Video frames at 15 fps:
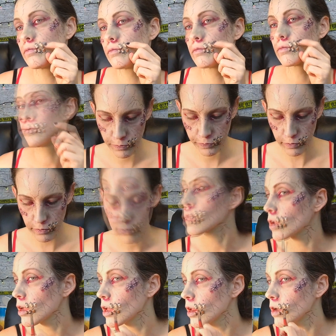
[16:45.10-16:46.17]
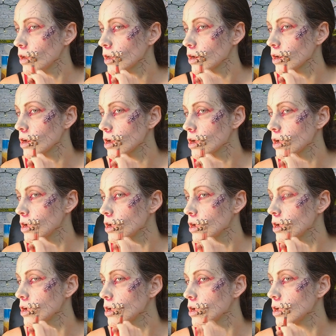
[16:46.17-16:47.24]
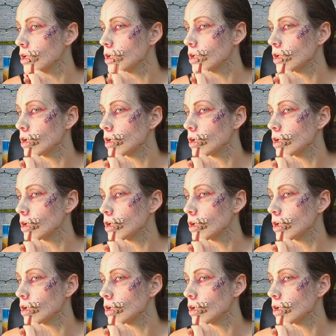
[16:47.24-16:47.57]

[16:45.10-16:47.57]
won't irritate your skin